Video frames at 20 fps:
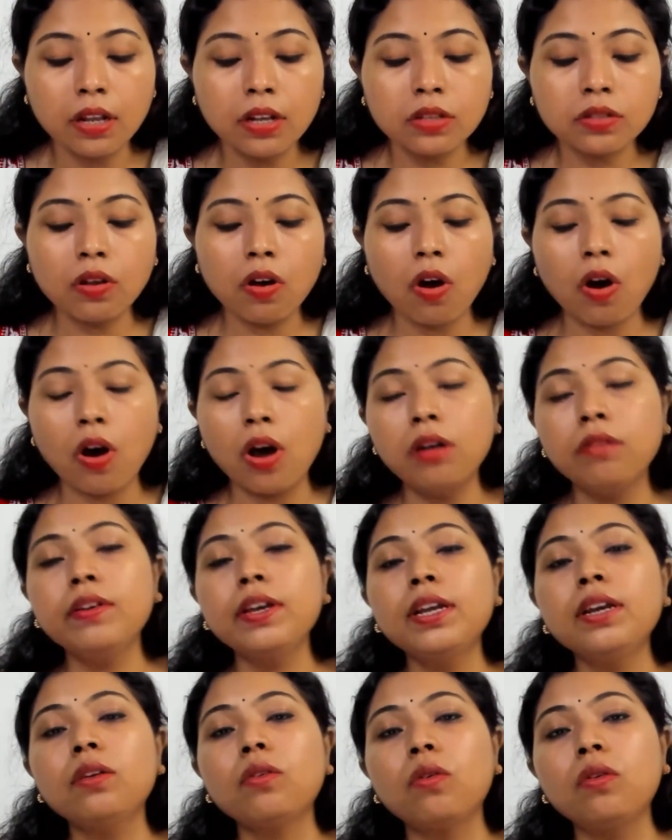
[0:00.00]
So all
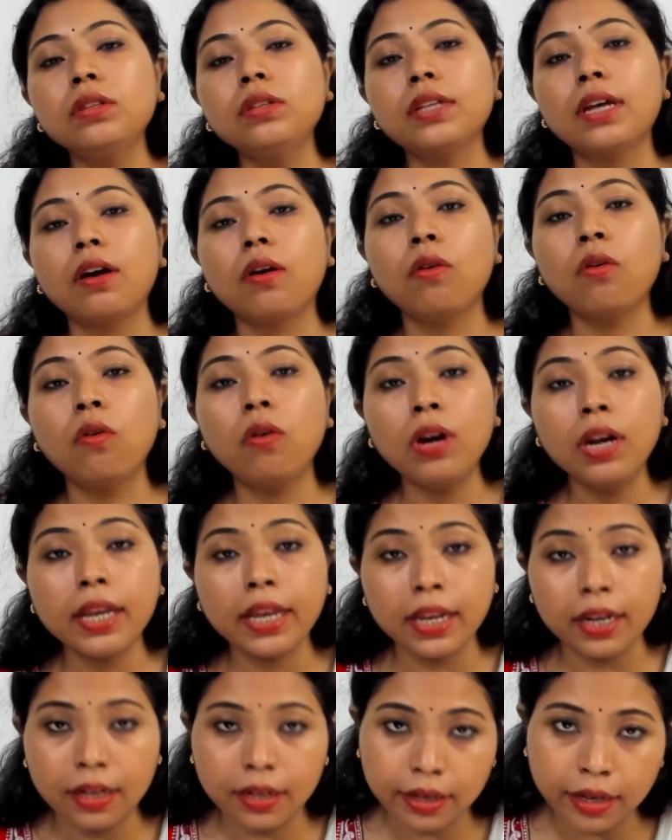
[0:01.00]
we know, the whole
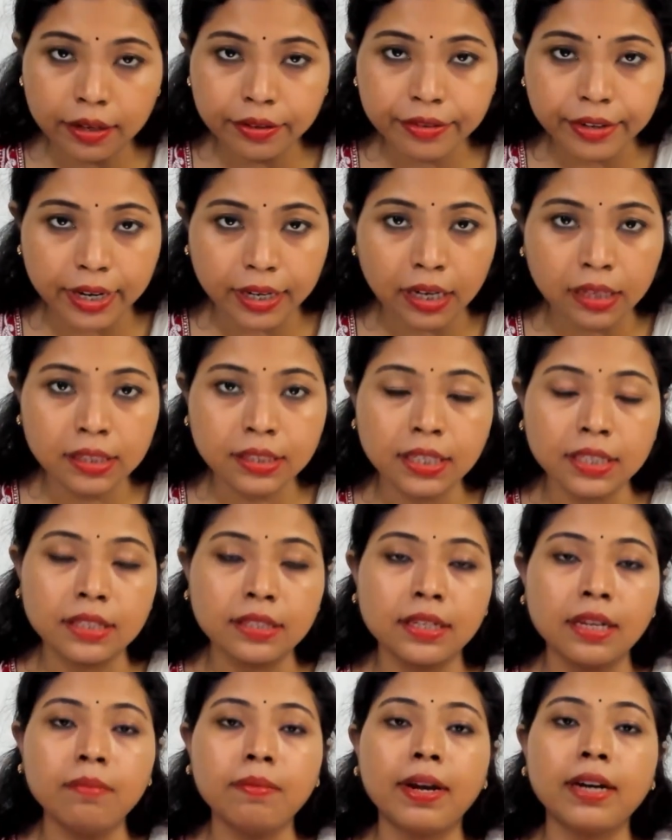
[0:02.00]
Indian drainage
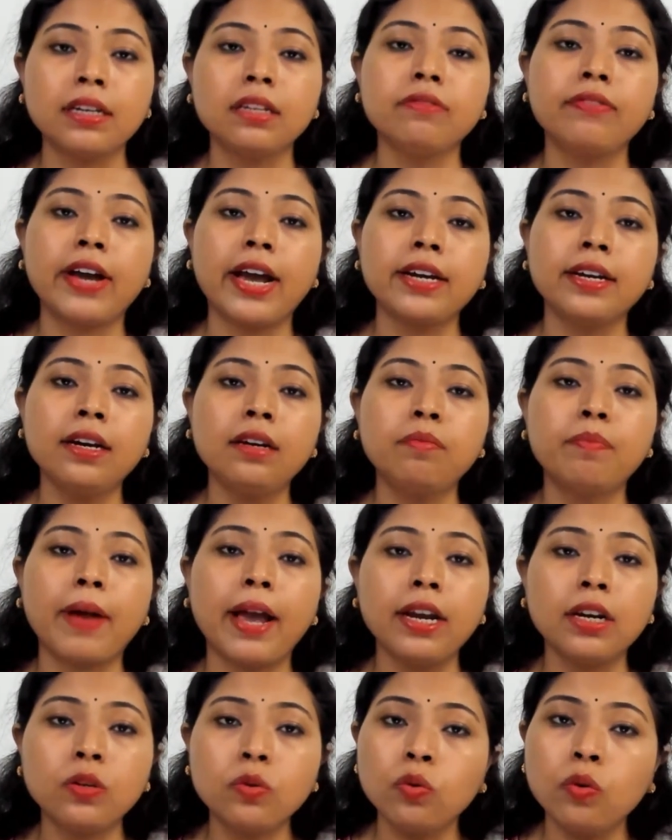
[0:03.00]
system are divided
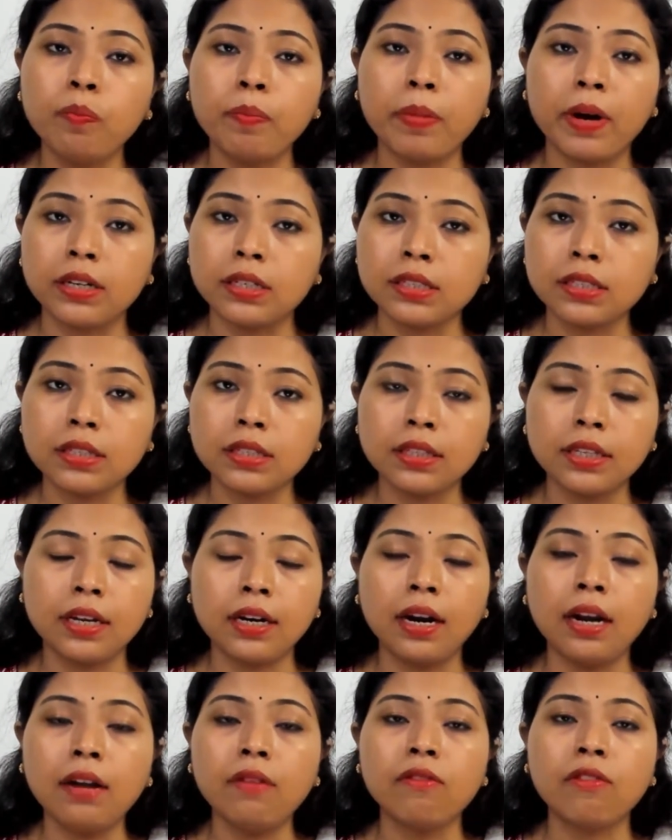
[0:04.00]
by two parts.
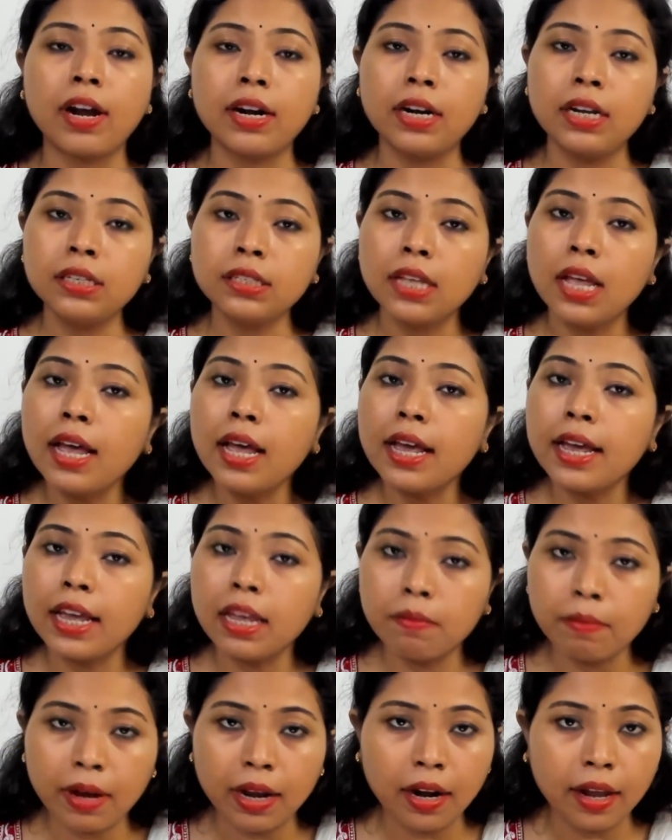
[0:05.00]
There are one is
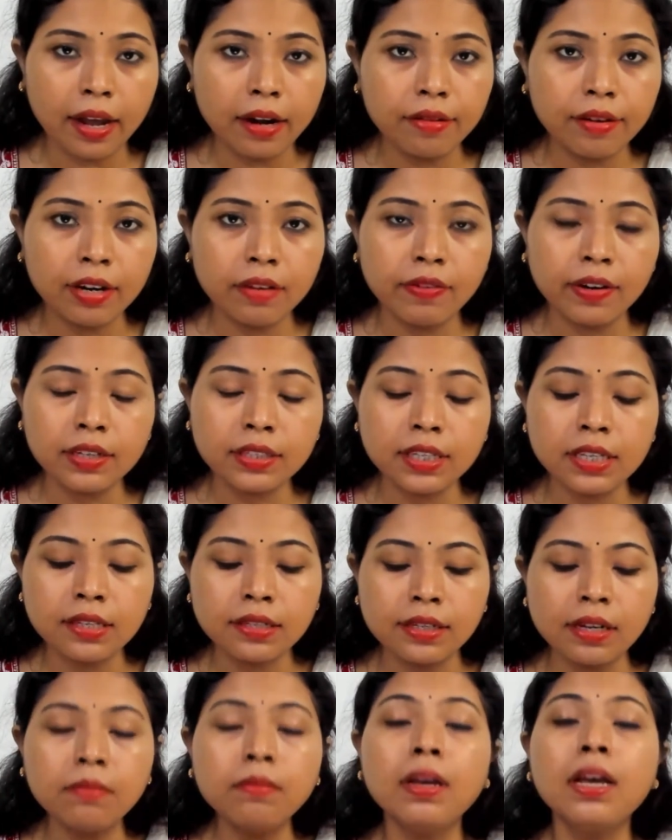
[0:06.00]
Himalayan river
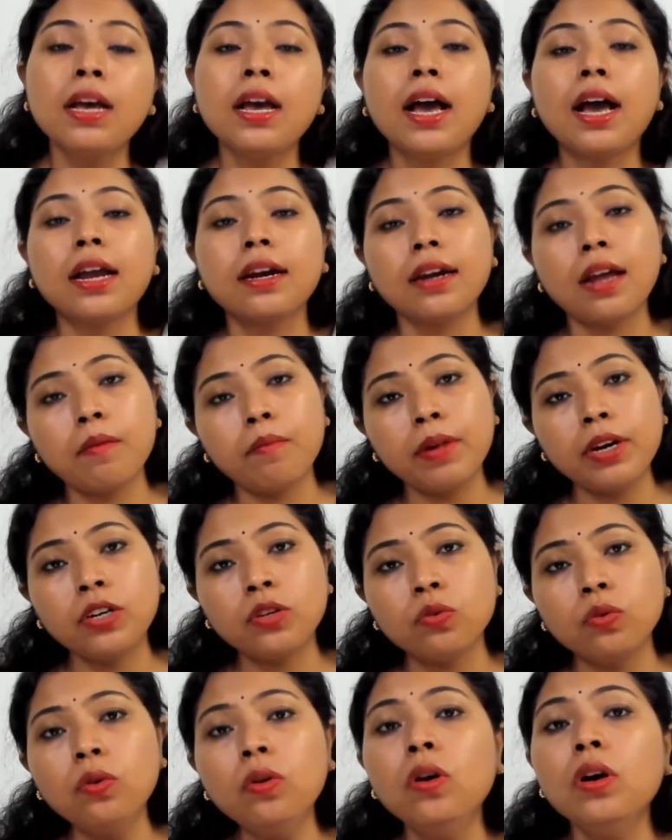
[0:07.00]
system and number
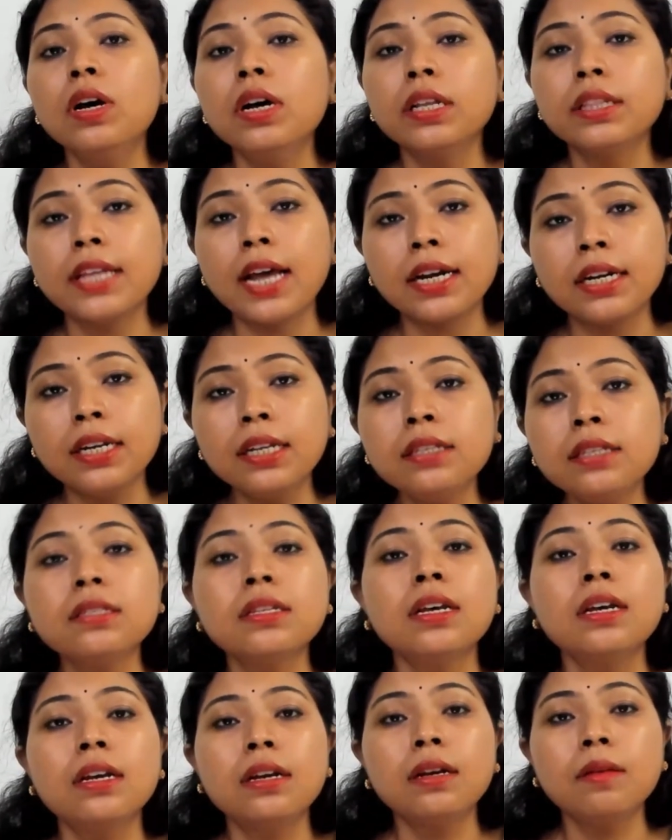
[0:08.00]
two, that is
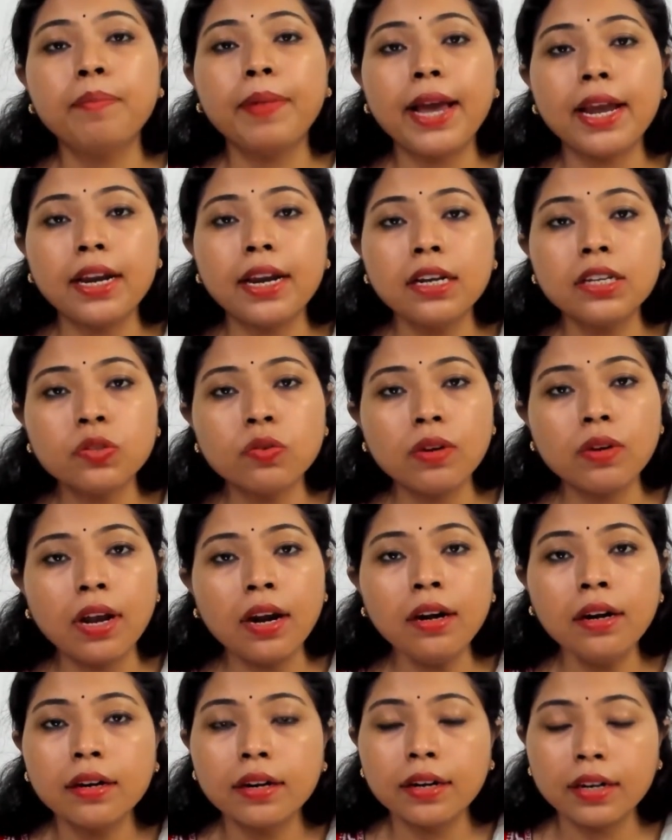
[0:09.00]
Peninsular
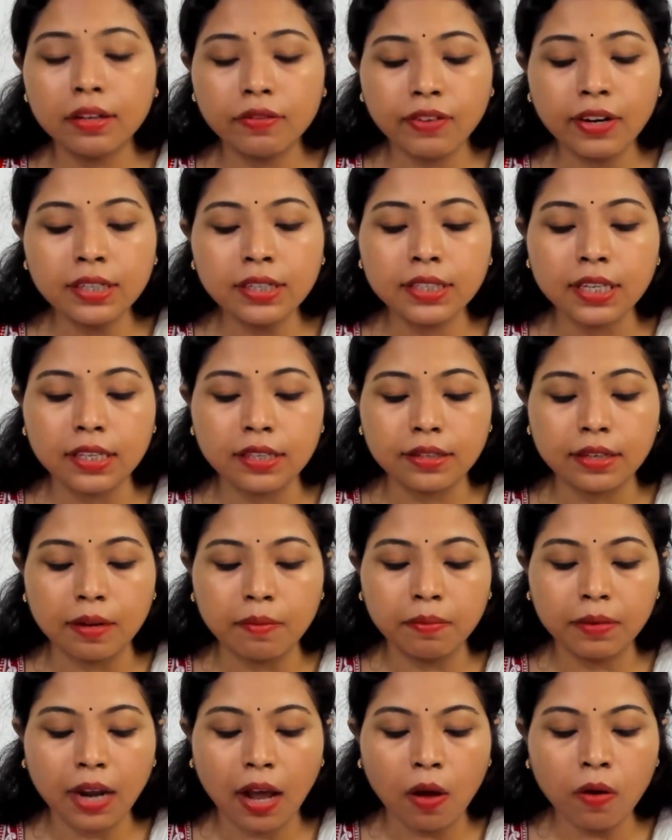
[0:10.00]
river
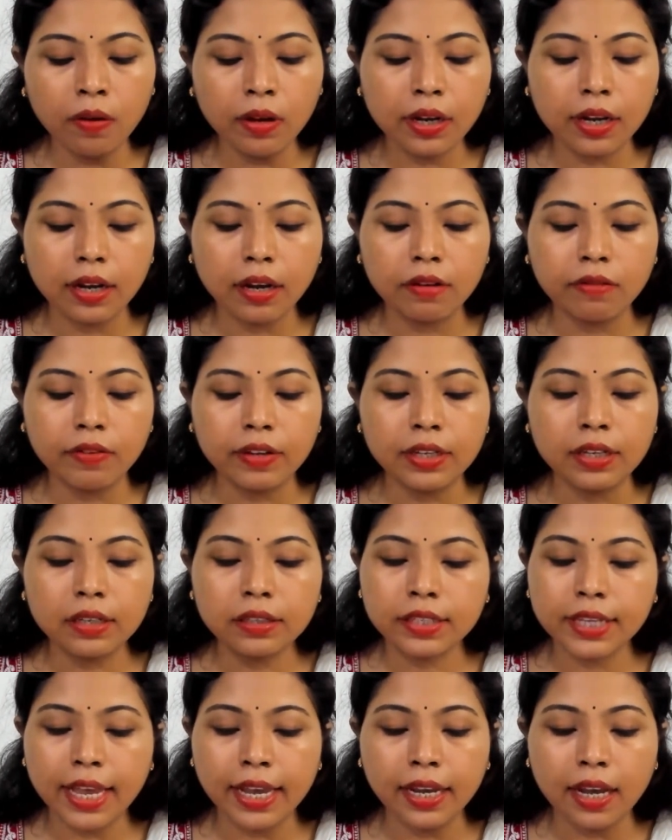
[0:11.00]
system. Now here we
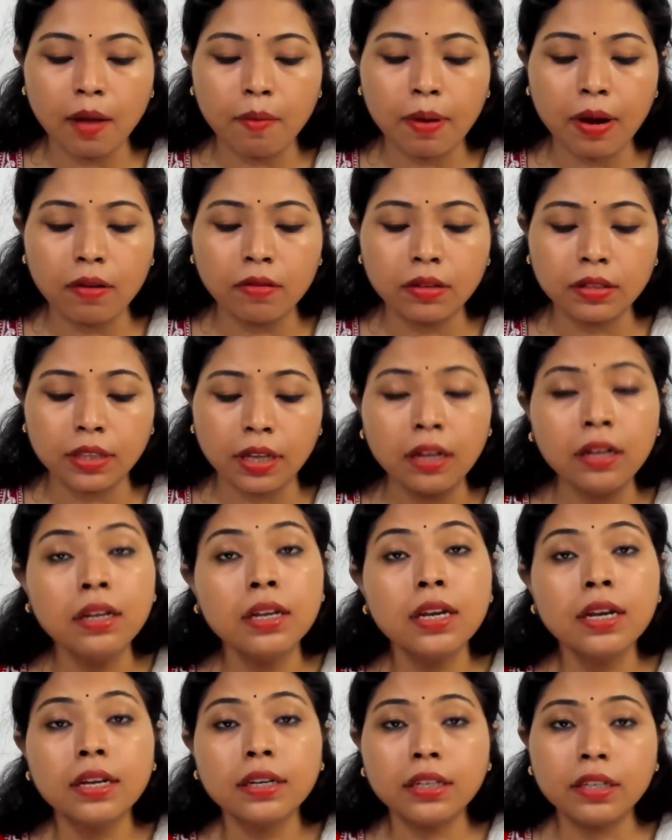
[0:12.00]
saying about the
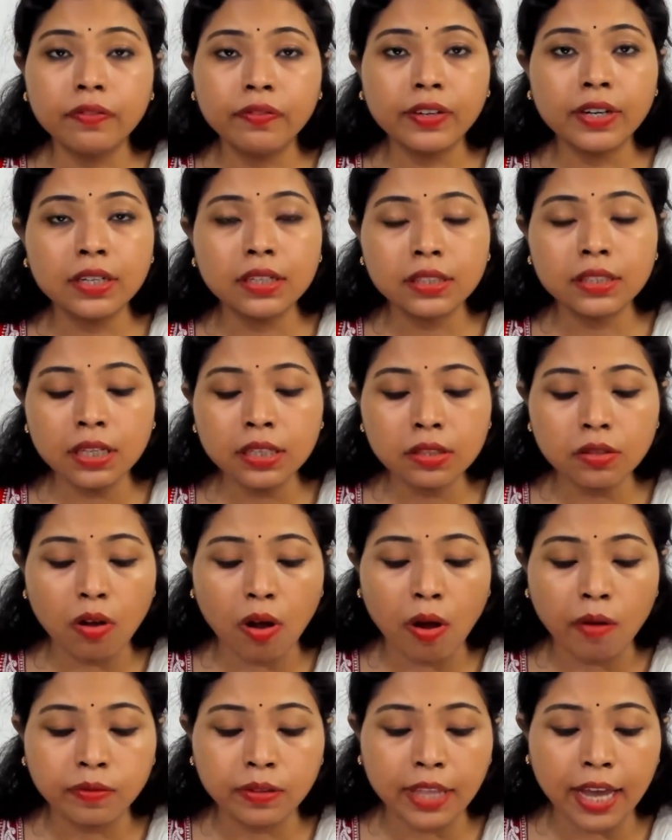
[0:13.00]
differences
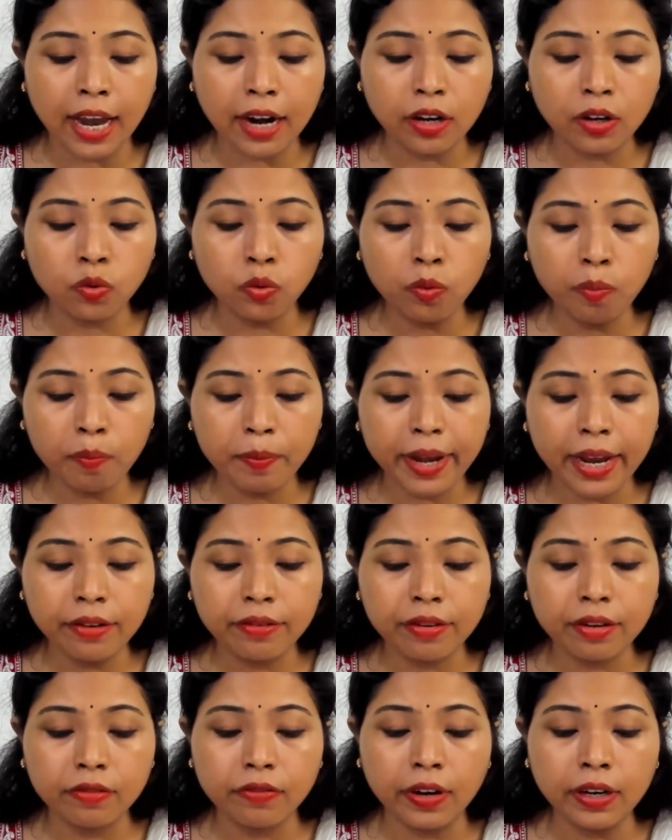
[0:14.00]
of that two main
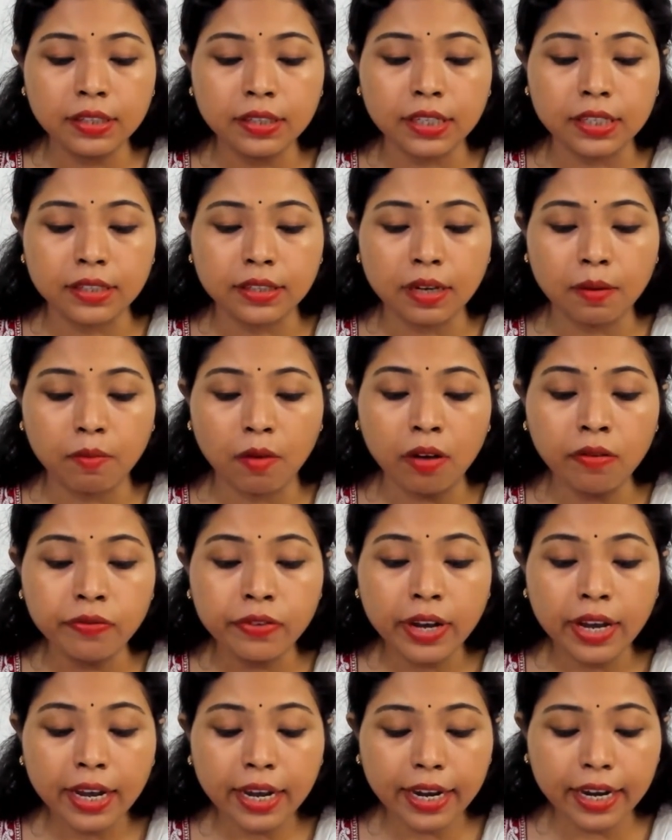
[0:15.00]
river system of
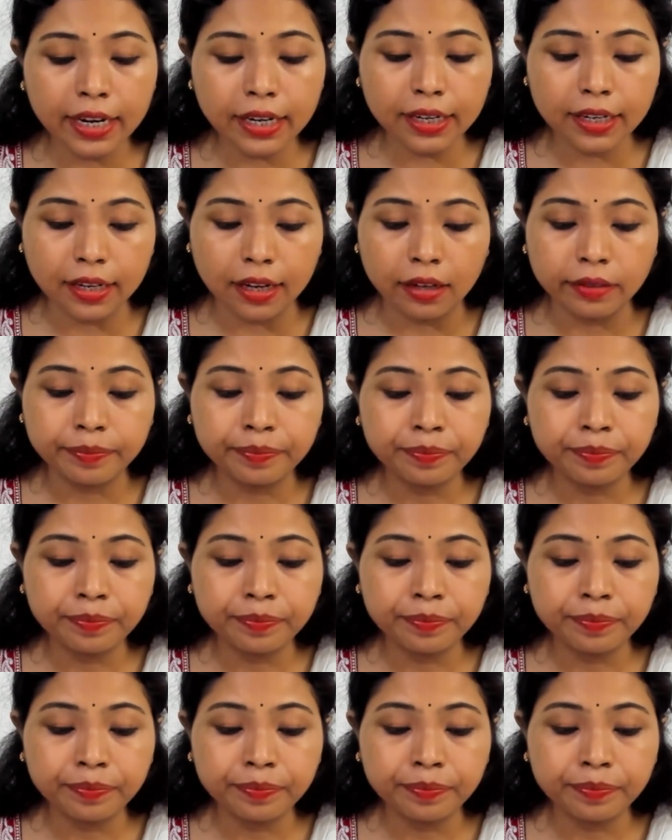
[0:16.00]
India.